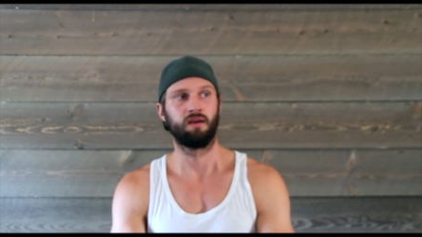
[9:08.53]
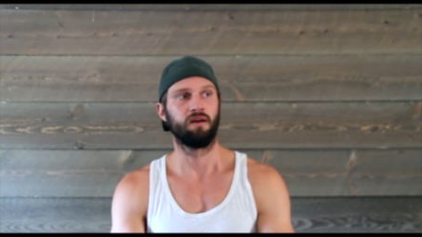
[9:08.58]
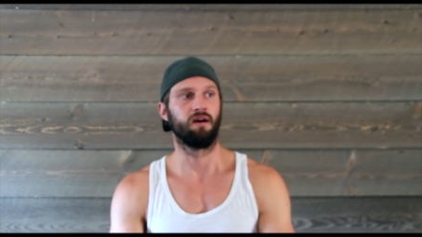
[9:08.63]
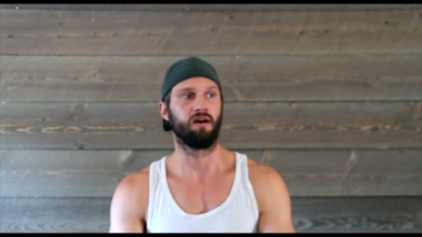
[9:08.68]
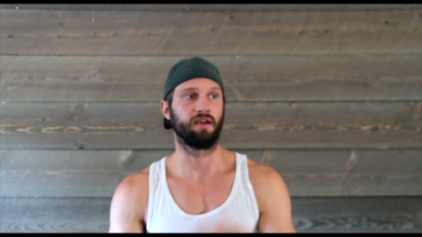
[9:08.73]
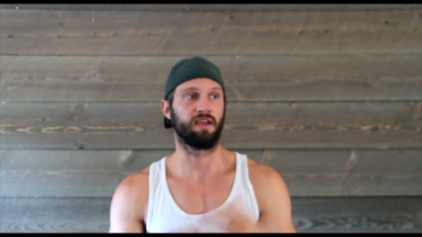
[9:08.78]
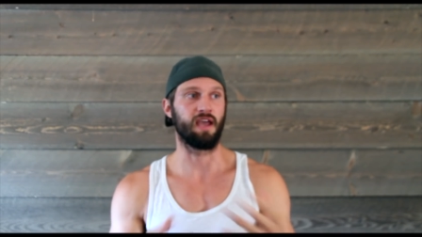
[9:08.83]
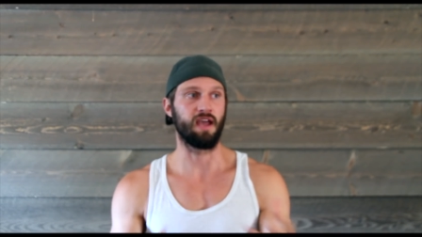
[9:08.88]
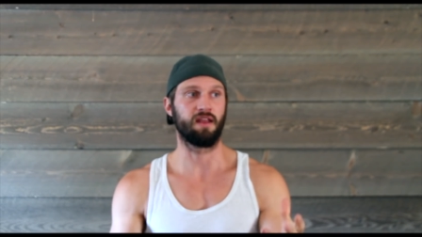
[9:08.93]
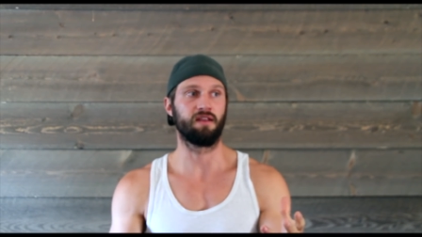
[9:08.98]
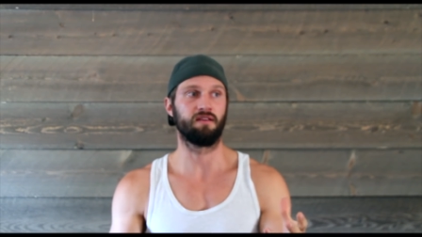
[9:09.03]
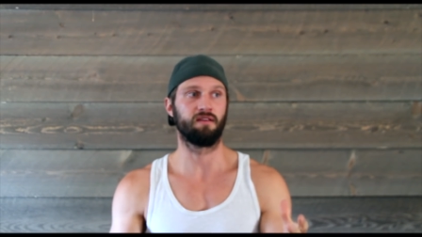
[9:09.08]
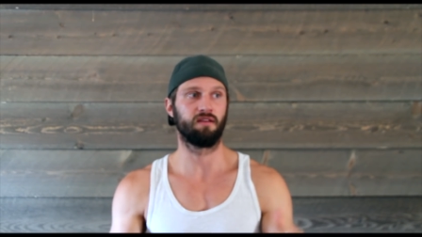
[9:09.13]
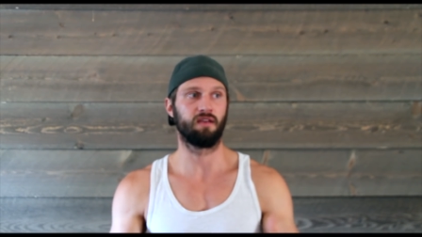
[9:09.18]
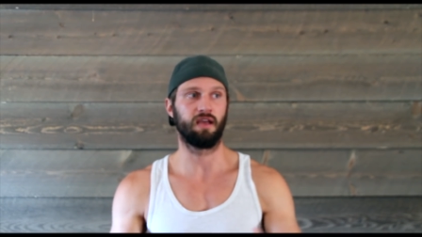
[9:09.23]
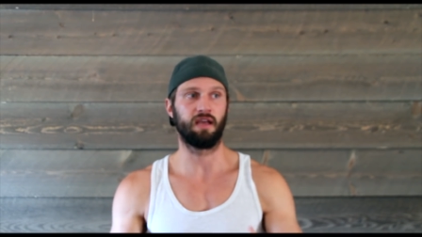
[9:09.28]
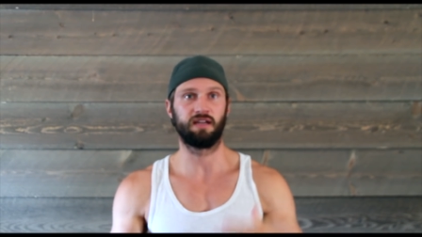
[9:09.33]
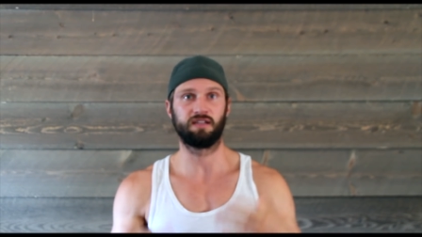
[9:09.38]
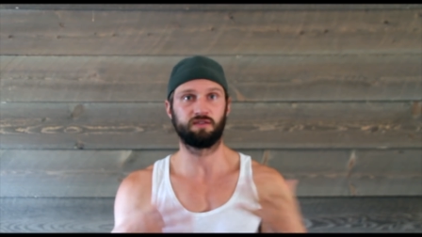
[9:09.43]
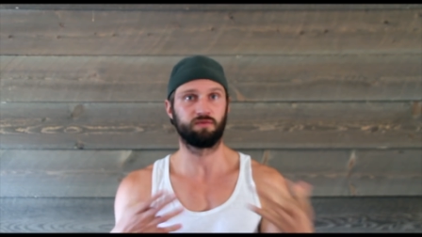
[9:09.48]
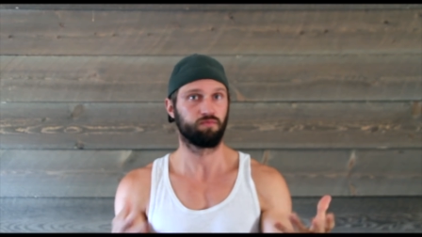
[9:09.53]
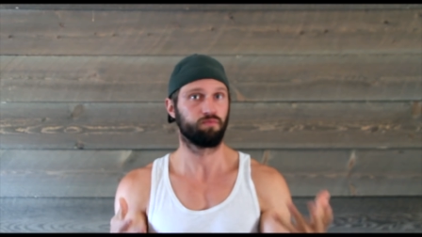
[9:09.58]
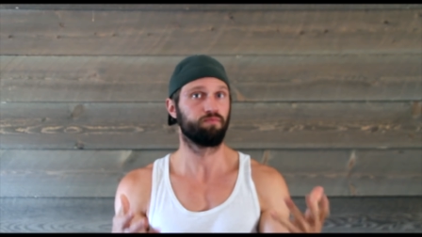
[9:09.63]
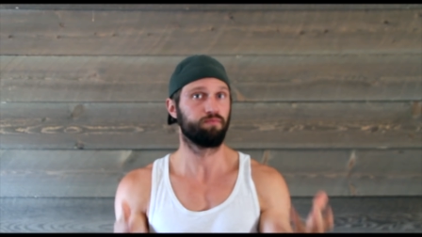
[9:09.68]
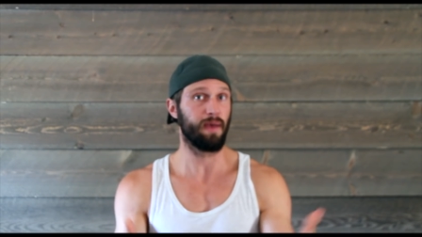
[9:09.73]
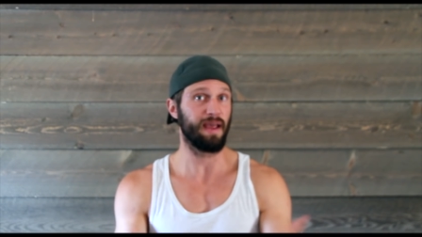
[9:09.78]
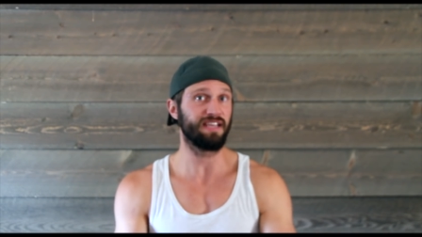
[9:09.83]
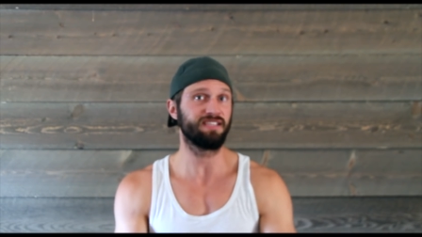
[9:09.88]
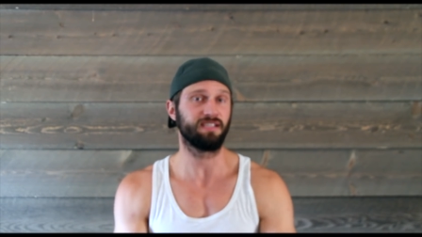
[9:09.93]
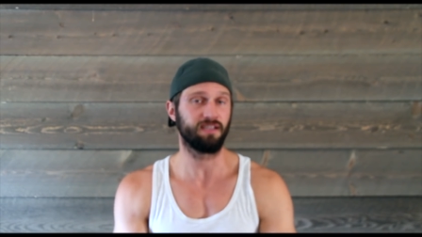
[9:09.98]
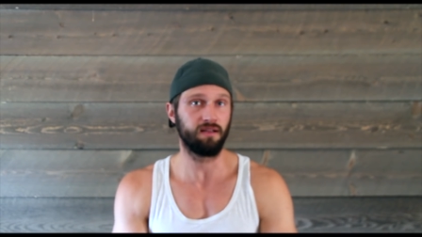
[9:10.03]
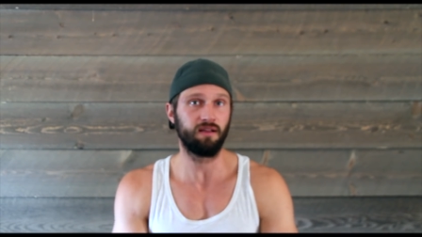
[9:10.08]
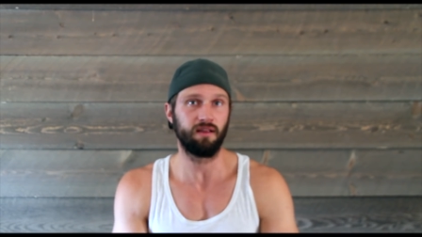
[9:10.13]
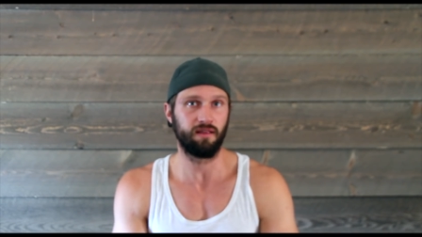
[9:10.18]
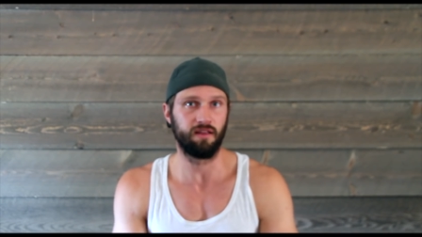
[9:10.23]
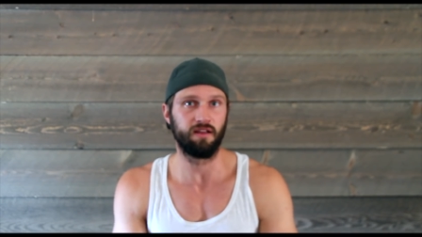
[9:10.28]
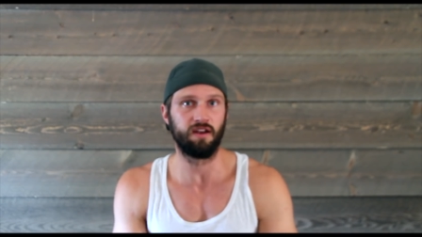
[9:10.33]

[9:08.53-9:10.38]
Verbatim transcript: Again, it's basically the